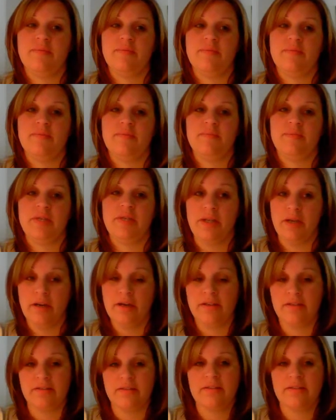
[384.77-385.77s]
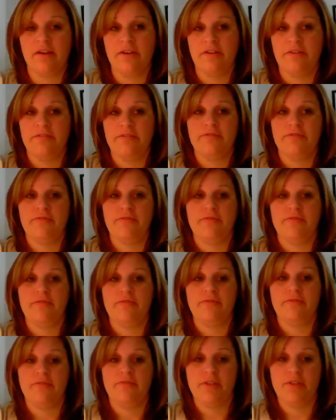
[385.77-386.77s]
because of
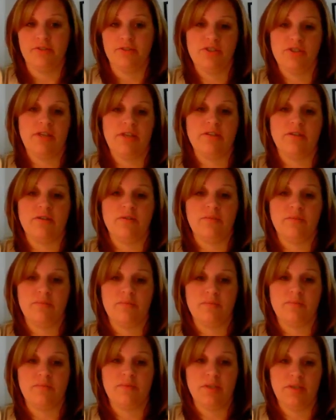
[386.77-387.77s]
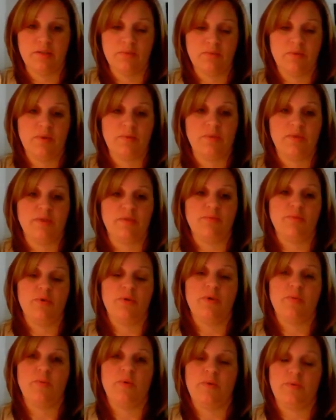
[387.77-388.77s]
their gender, because one was a boy
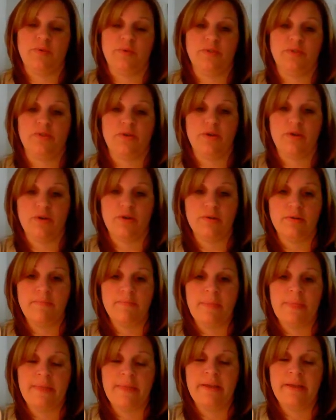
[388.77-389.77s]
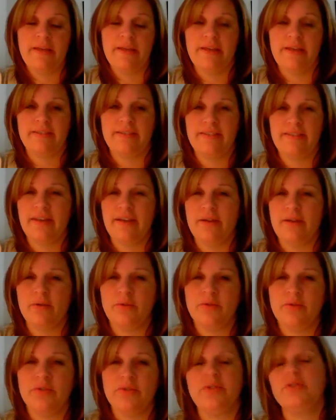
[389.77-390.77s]
and one was a girl. As they got
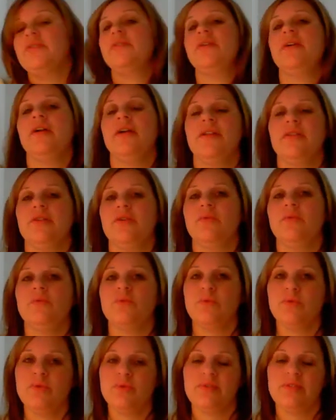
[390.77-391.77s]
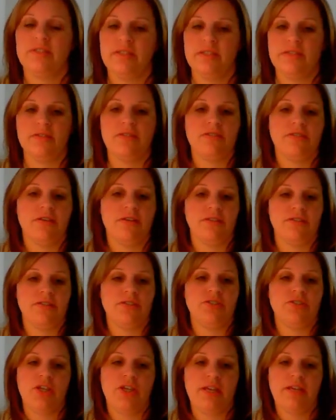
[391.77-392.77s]
older, their rules did start to
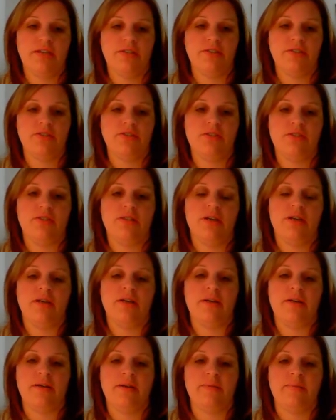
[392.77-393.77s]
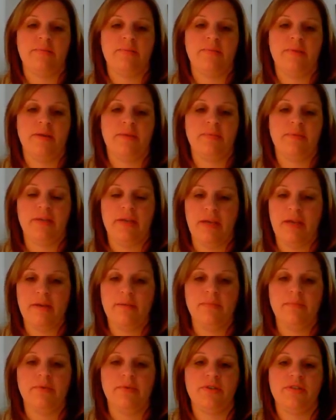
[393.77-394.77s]
change and became
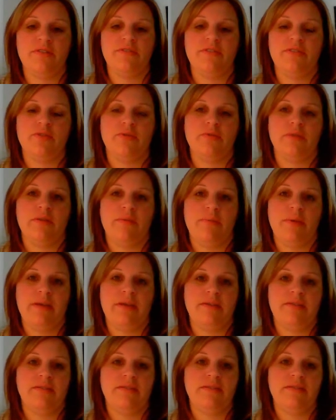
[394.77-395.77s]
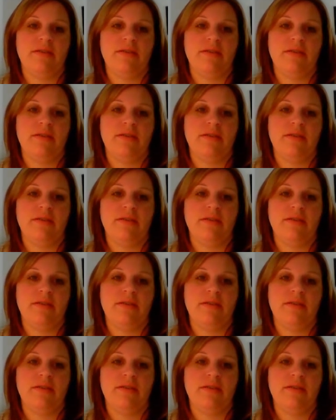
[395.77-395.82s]
more individually based,